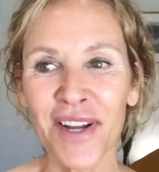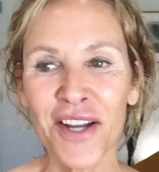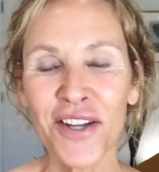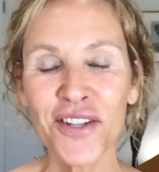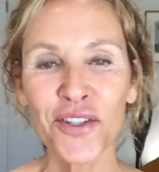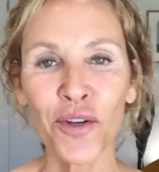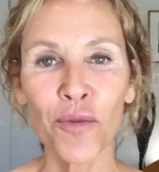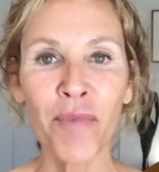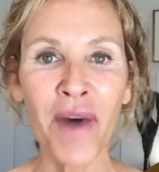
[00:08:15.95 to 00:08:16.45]

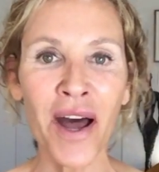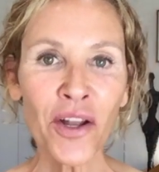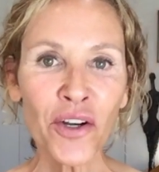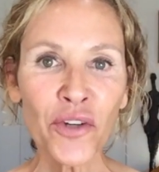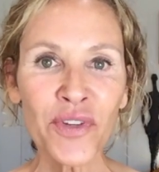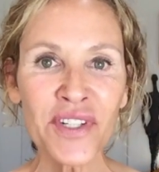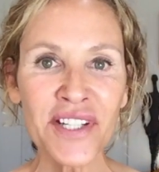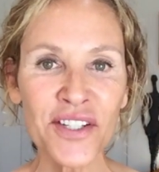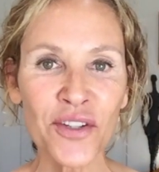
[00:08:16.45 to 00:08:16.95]
So
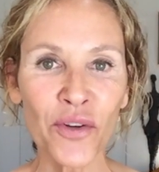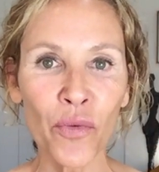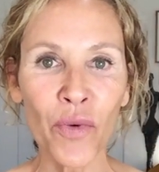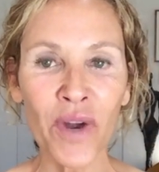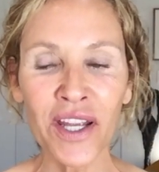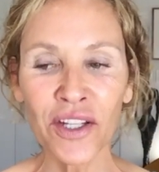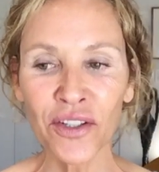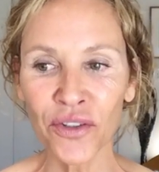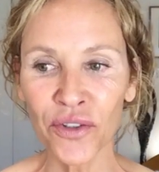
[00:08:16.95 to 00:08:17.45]
boundaries is a
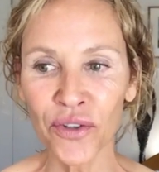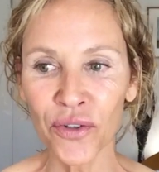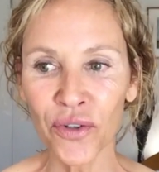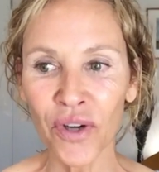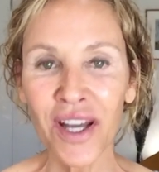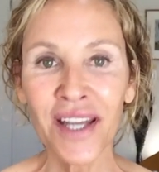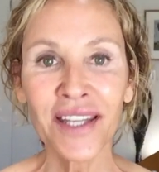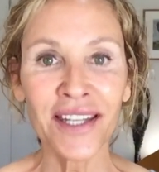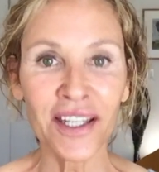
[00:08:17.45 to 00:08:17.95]
way to
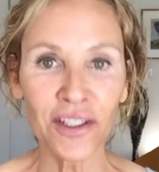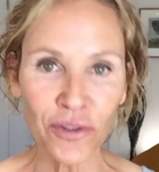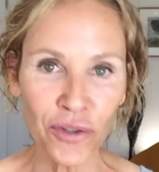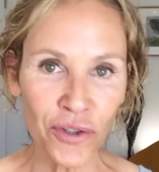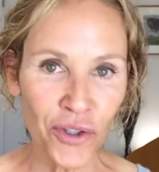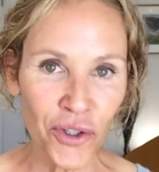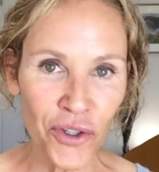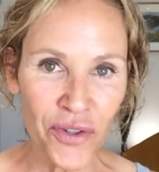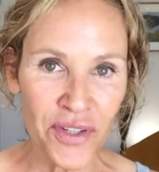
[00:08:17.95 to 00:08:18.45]
get to
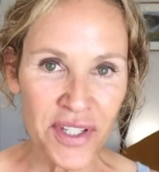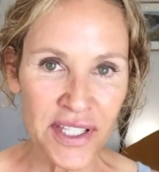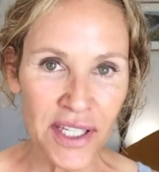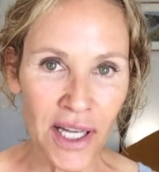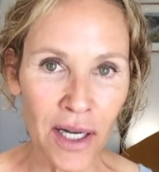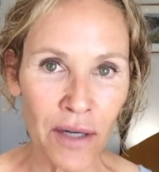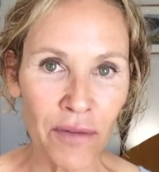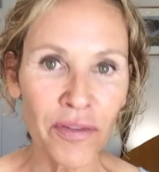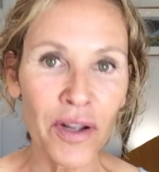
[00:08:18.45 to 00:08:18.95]
know
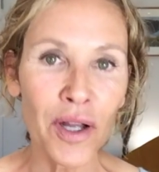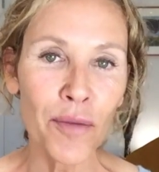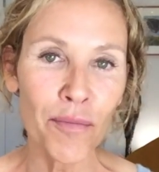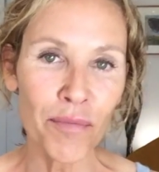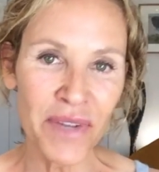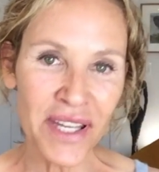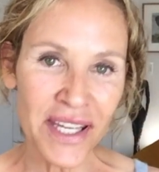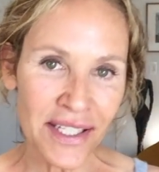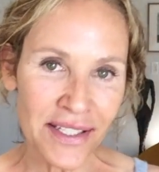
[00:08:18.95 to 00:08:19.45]
yourself,
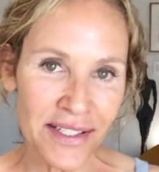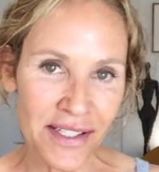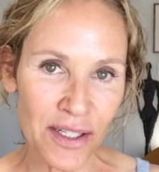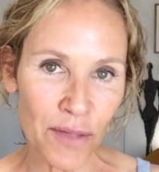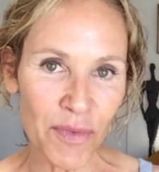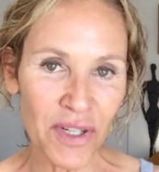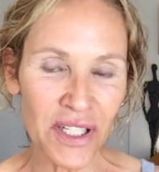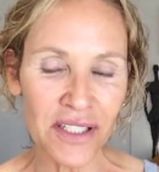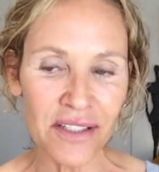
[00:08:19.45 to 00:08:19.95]
be
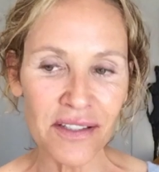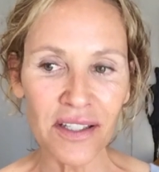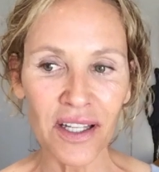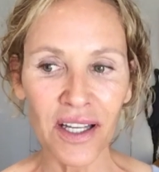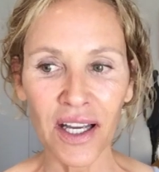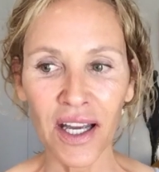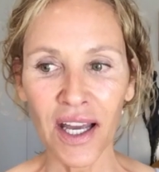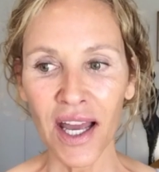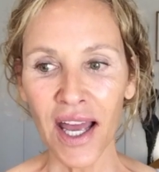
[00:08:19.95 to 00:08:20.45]
intimate,
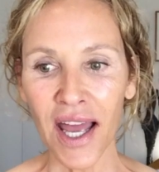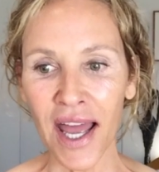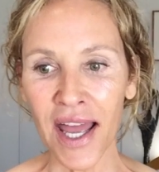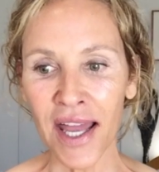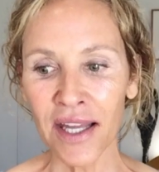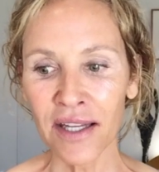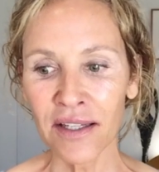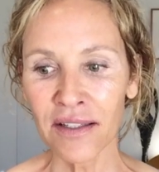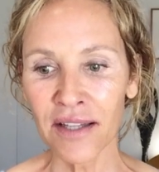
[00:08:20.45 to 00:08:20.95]

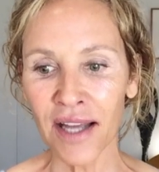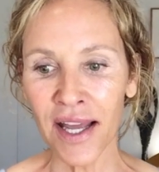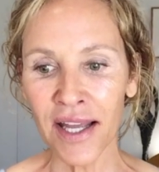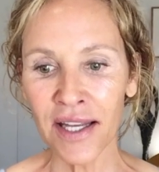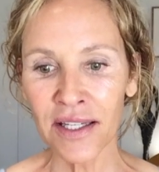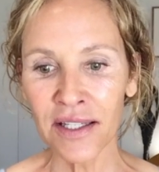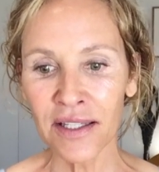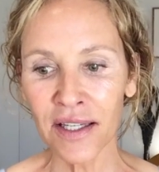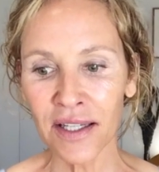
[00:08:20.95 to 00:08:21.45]
and
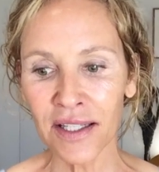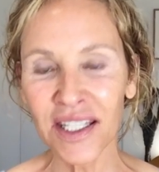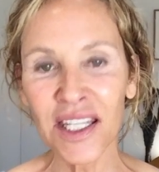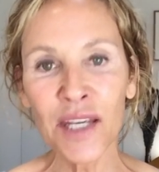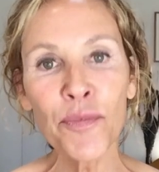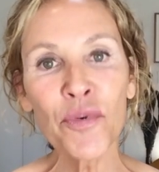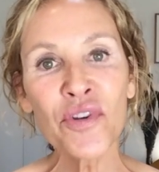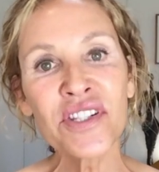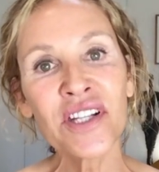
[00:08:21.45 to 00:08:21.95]

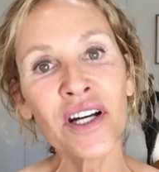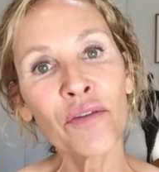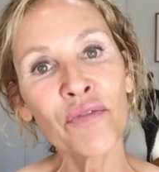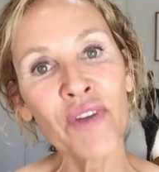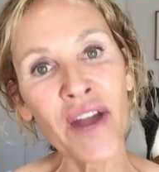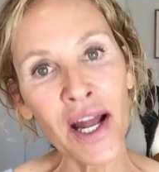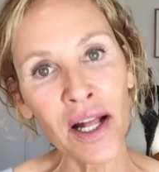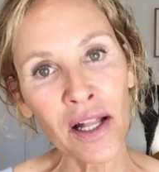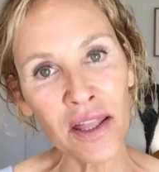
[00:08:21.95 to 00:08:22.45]
keep yourself
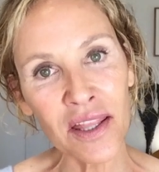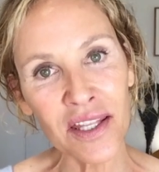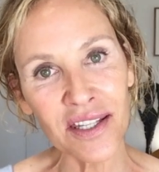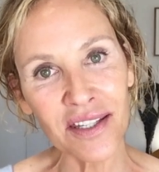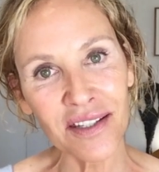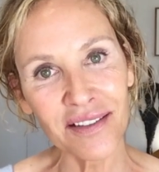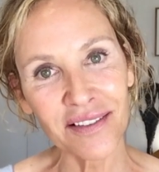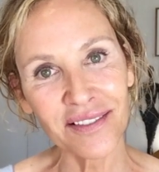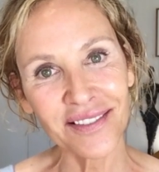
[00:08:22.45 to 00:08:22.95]
healthy.
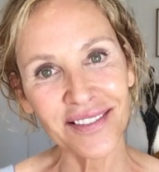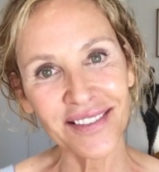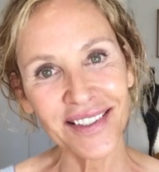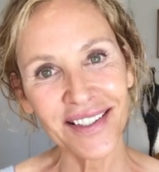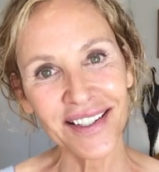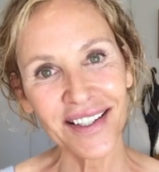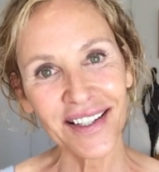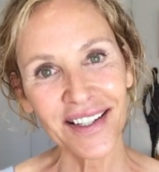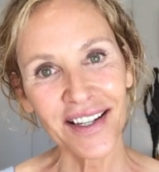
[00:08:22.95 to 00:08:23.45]

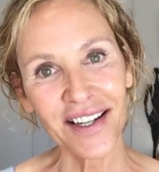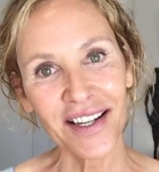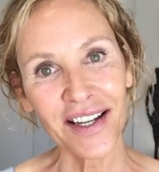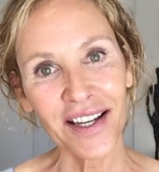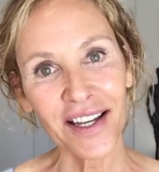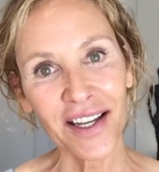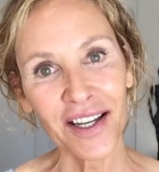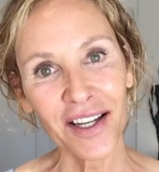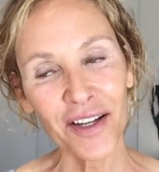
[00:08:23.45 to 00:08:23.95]

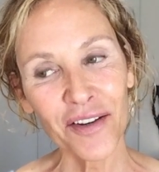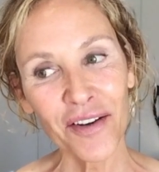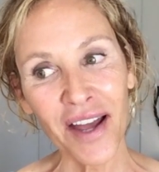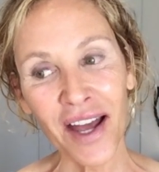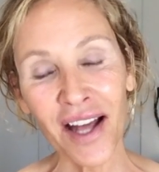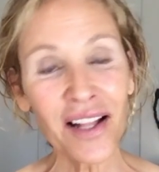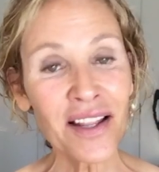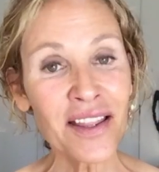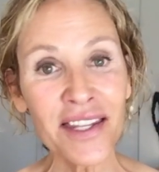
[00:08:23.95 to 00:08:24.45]

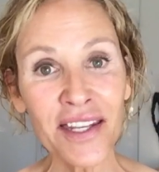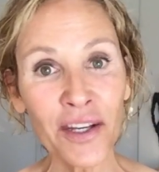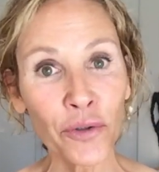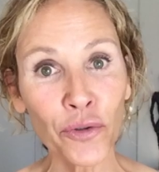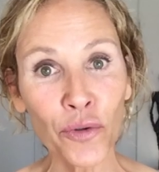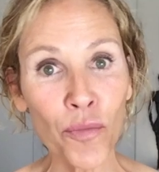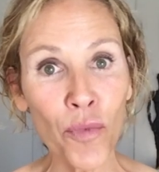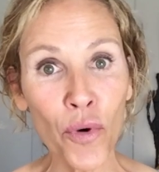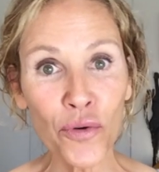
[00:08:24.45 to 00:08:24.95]
Healthy on
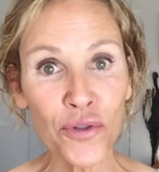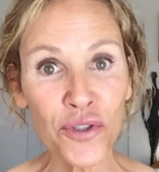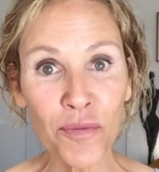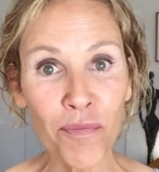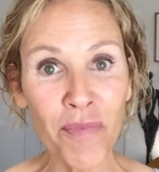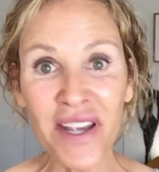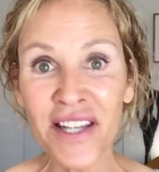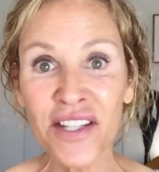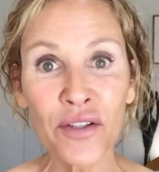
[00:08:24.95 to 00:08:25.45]
the most
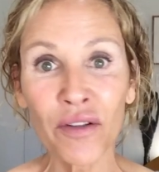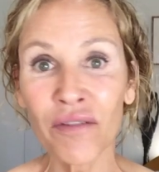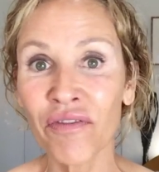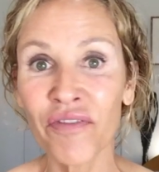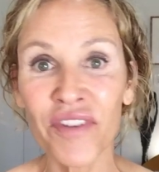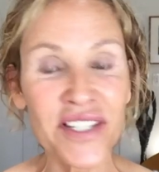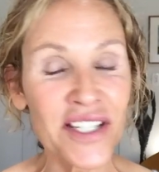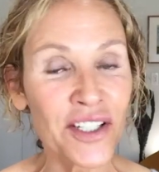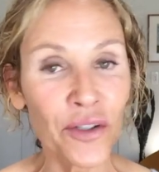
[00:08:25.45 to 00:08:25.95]
basic
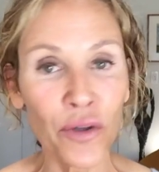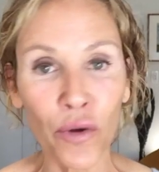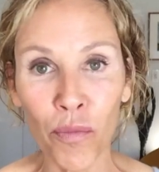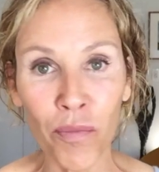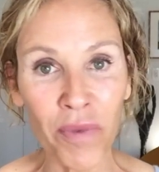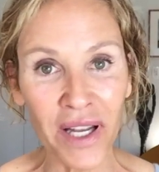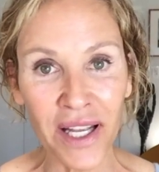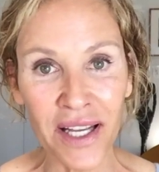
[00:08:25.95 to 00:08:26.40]
physical